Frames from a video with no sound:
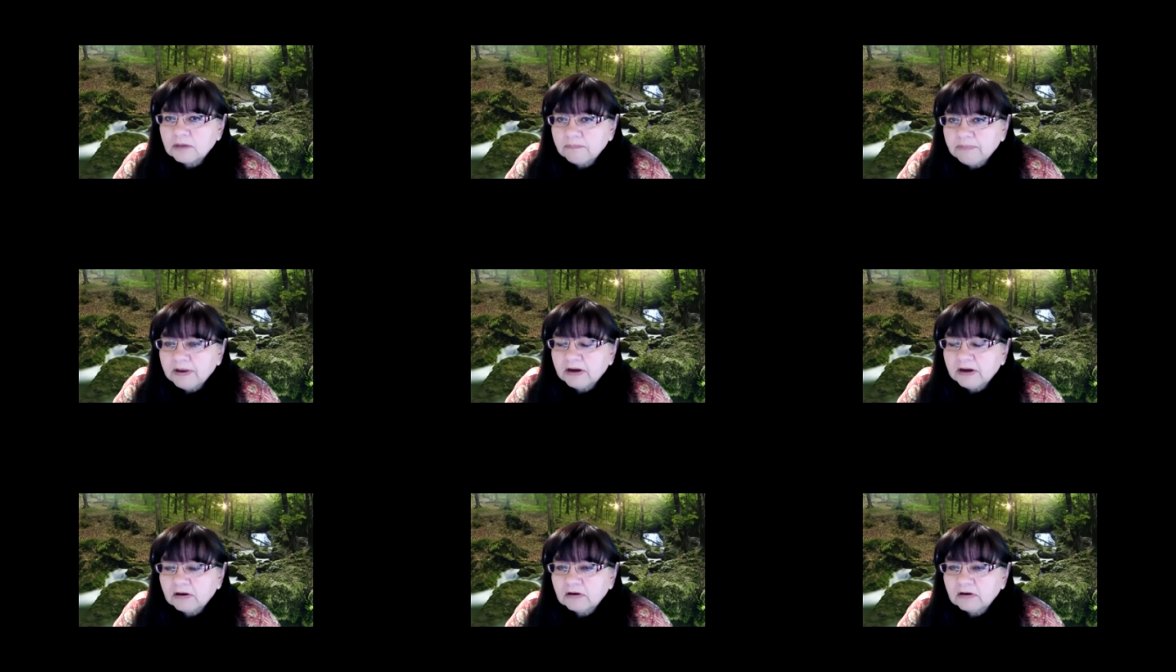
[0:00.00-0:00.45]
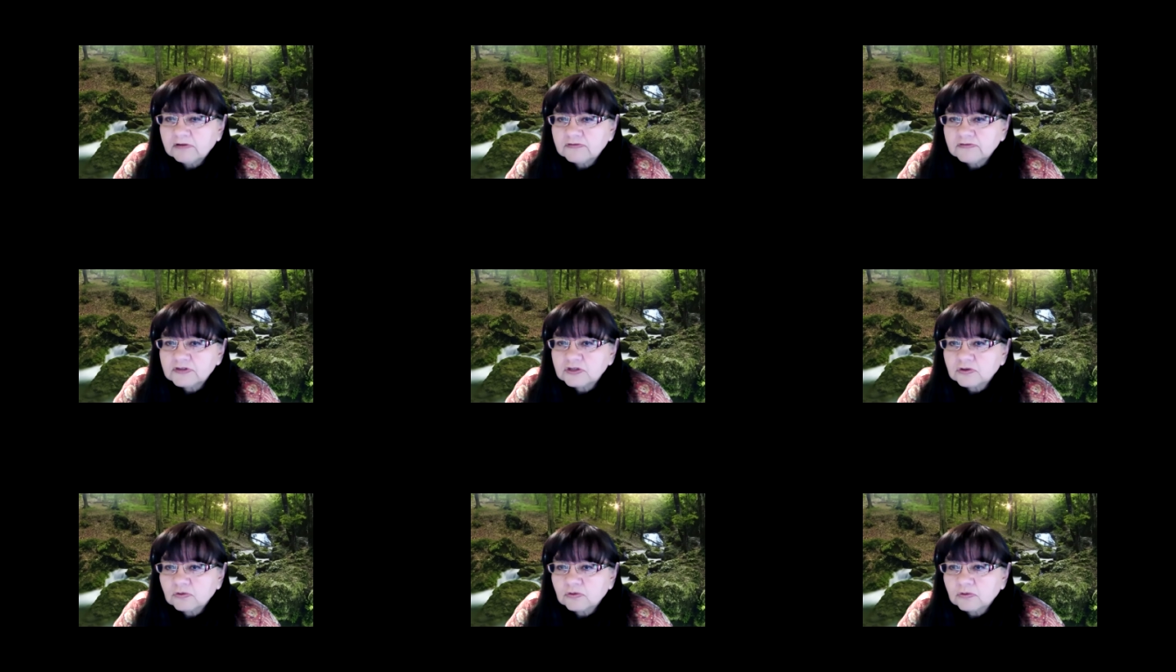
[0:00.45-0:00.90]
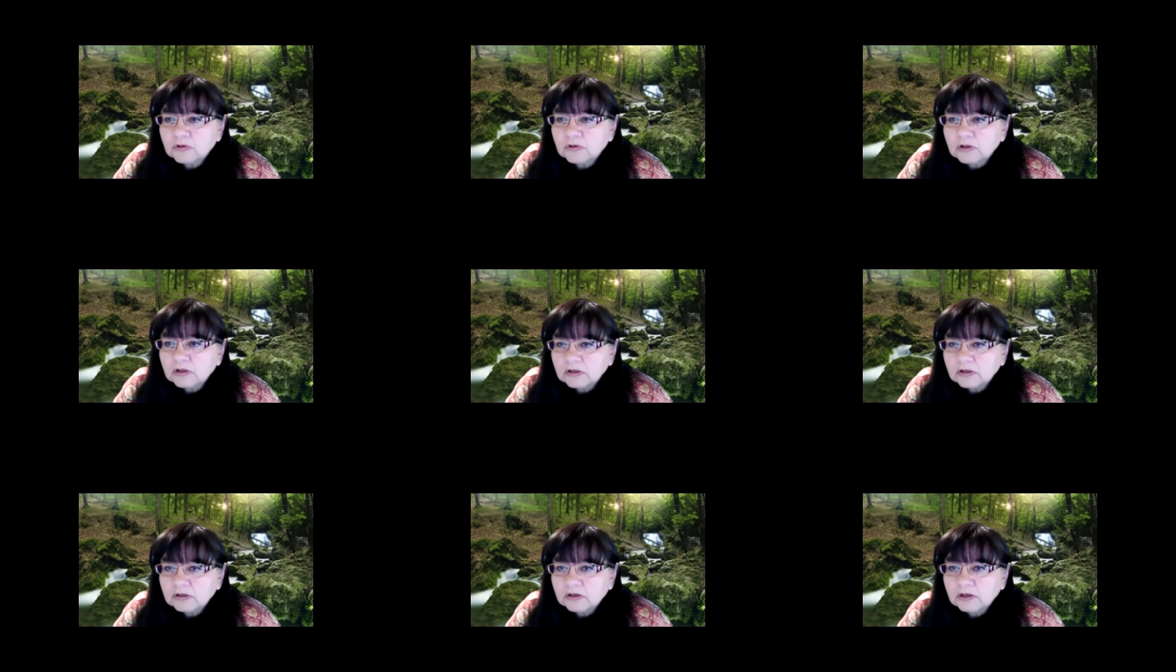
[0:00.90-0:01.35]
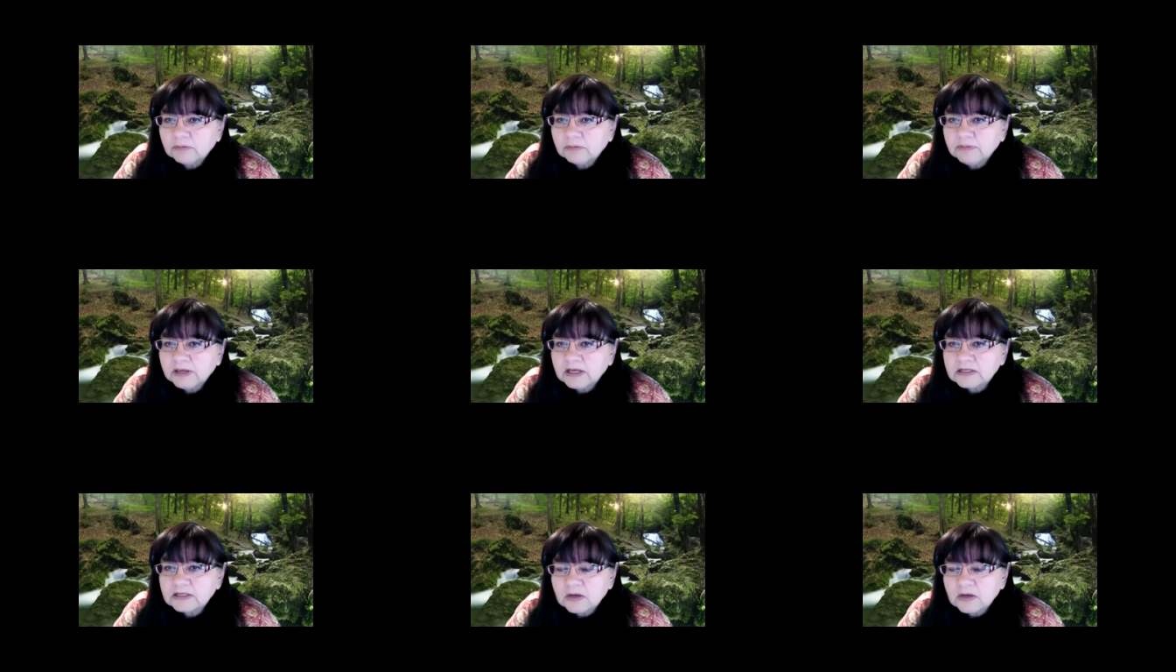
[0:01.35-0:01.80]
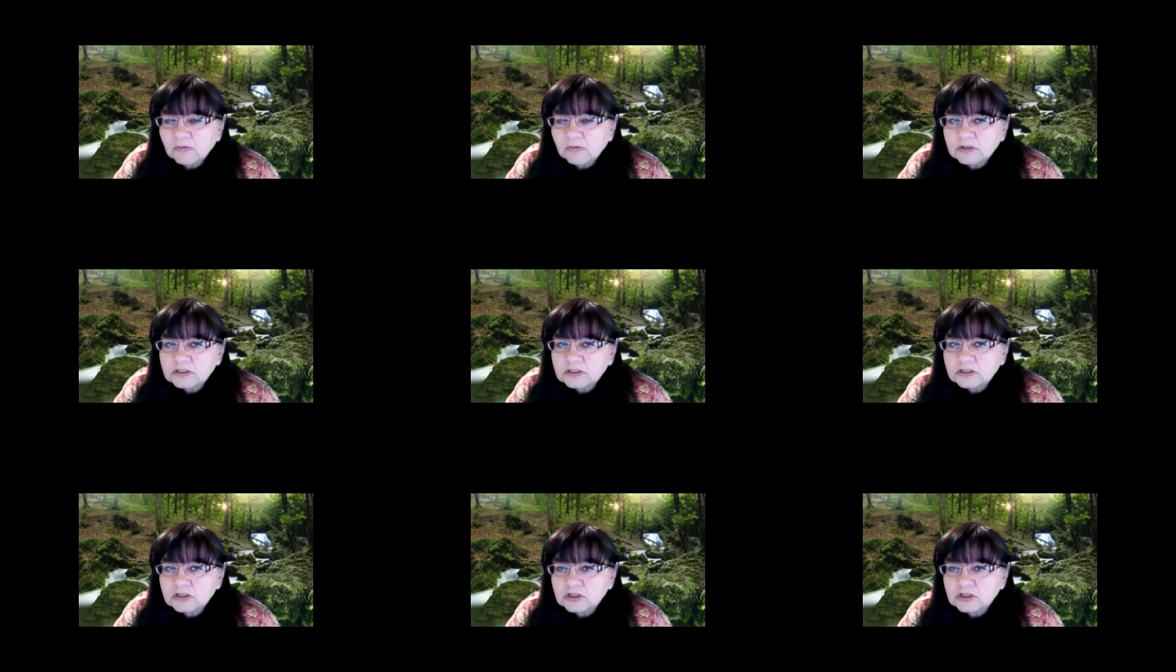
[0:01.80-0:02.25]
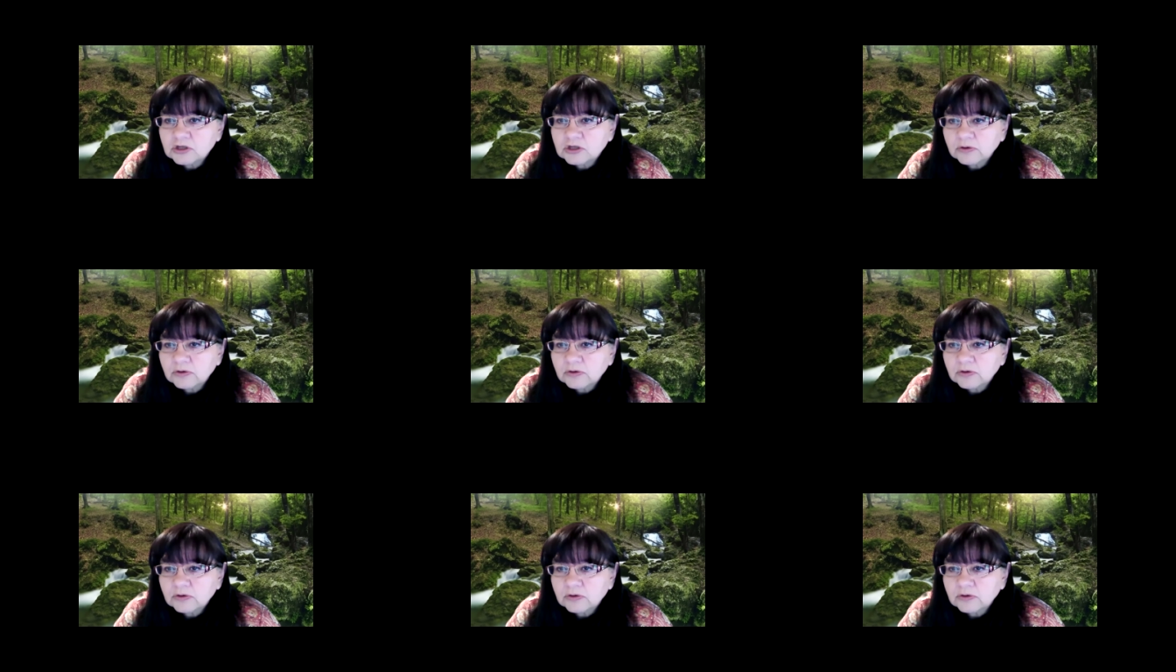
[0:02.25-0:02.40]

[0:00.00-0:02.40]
comparative school because I wasn't